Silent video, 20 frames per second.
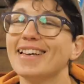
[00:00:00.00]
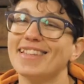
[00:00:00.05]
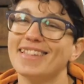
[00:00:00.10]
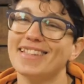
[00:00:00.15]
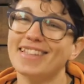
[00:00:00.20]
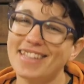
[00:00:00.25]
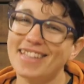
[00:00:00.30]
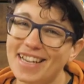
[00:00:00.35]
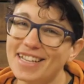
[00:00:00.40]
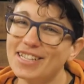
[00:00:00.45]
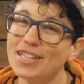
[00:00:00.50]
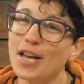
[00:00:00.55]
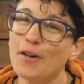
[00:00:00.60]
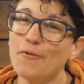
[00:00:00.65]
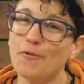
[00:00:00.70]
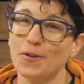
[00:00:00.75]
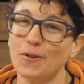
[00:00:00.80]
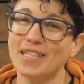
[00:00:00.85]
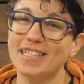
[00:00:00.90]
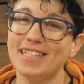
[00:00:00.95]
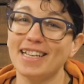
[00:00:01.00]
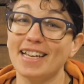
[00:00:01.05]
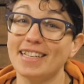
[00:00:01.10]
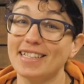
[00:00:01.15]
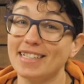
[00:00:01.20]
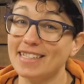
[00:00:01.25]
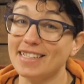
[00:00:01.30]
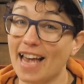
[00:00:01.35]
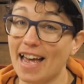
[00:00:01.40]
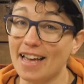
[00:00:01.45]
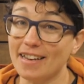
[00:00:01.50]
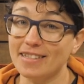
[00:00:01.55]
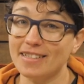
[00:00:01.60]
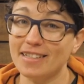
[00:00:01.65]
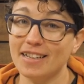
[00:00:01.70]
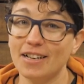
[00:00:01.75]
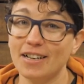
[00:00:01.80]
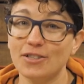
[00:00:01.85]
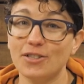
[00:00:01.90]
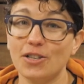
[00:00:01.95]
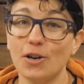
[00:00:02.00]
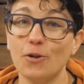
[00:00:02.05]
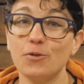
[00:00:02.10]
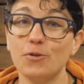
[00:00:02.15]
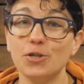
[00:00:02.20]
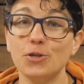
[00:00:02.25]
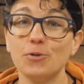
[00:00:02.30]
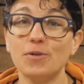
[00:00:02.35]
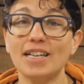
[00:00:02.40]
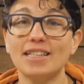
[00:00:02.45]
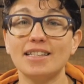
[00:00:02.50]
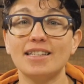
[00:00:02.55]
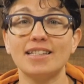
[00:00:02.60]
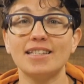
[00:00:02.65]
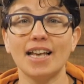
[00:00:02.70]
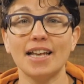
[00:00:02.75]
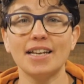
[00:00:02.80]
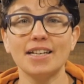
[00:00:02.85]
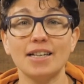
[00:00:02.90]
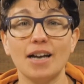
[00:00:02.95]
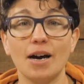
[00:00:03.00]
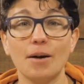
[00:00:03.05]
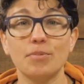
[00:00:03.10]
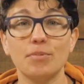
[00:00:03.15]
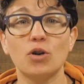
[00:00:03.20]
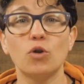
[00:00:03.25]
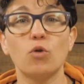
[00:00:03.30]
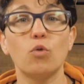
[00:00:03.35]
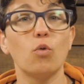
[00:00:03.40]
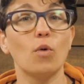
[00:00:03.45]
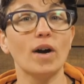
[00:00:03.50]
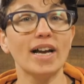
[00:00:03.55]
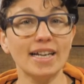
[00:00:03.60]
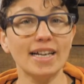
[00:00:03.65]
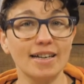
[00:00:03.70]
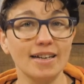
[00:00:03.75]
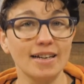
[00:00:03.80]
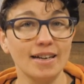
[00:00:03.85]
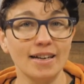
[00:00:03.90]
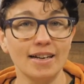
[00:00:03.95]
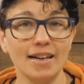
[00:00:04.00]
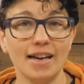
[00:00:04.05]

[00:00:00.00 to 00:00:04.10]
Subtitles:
This is a freestanding tent, so you can set it up quick